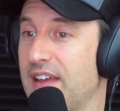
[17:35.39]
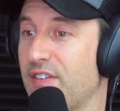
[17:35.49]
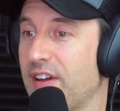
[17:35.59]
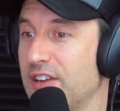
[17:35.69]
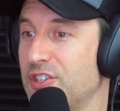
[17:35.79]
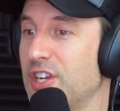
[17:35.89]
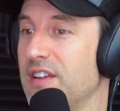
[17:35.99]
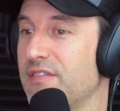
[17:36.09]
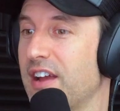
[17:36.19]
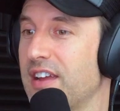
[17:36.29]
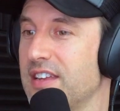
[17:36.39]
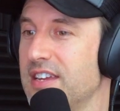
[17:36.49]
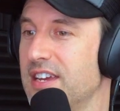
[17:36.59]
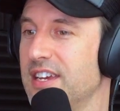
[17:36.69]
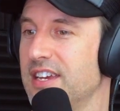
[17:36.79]
ever achieve
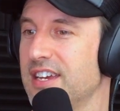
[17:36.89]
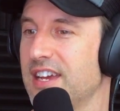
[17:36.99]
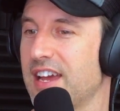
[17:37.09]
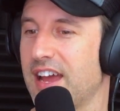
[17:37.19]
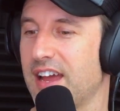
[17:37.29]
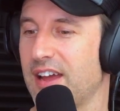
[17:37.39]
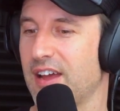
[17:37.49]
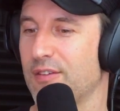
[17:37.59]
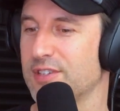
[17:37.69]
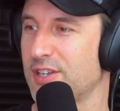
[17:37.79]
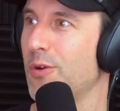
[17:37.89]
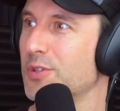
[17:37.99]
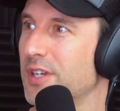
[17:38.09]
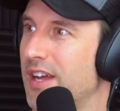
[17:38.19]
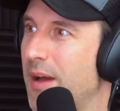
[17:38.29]
a result